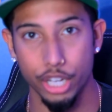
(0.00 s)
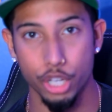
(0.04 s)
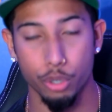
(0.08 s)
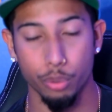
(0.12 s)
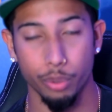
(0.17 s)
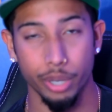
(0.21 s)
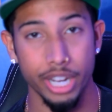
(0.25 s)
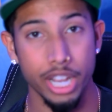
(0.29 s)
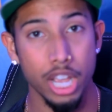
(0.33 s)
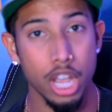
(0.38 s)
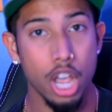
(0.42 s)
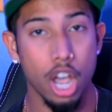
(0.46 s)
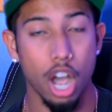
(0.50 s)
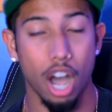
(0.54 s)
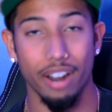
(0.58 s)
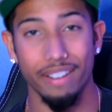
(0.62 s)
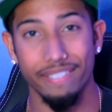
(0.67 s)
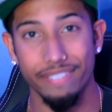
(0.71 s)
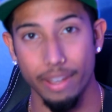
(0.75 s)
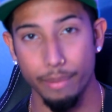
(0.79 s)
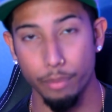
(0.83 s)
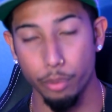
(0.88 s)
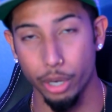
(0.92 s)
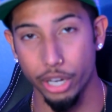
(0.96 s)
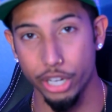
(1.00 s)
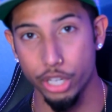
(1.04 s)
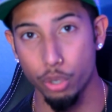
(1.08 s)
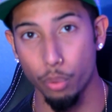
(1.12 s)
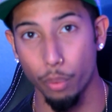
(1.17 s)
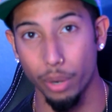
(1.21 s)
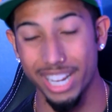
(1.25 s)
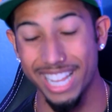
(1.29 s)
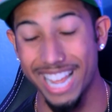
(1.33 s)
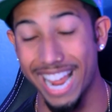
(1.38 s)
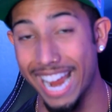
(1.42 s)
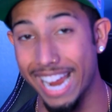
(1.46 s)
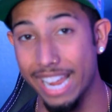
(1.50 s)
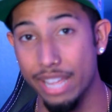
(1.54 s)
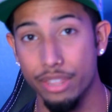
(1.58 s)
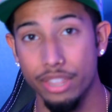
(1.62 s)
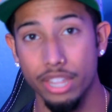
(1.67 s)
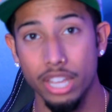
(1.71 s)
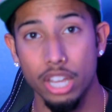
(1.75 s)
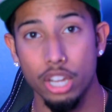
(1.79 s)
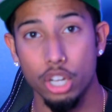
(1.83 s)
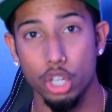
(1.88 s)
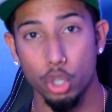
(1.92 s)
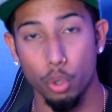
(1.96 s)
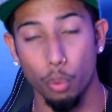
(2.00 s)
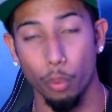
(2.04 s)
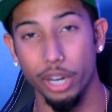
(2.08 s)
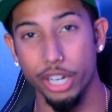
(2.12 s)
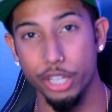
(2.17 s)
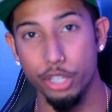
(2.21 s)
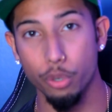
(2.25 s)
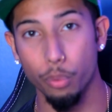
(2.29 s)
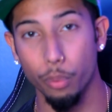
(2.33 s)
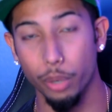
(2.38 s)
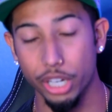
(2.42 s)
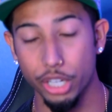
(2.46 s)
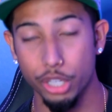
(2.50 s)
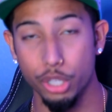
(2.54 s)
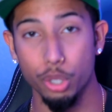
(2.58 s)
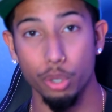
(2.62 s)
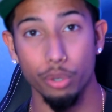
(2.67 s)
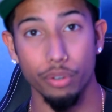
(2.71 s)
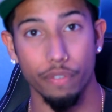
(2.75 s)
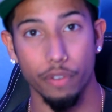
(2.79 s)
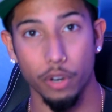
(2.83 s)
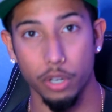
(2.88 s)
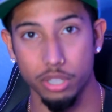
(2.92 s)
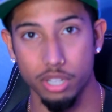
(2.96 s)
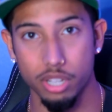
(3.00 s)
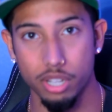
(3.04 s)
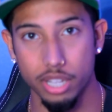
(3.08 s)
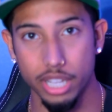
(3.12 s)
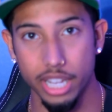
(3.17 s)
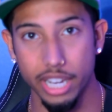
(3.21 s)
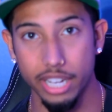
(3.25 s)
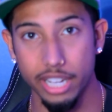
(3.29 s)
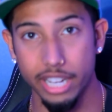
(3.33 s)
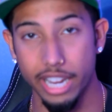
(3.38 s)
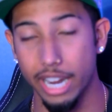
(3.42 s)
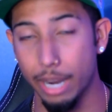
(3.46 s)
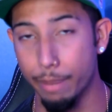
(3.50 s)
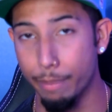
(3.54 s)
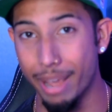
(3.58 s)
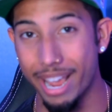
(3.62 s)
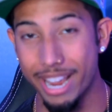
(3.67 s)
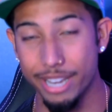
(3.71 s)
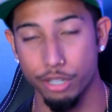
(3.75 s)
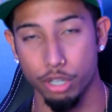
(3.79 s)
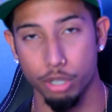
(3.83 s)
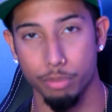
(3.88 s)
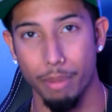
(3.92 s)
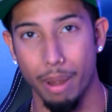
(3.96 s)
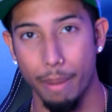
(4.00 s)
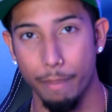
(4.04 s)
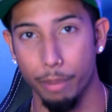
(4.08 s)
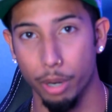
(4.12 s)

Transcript: injury on February 28th, 2022 versus the Indiana Pacers, my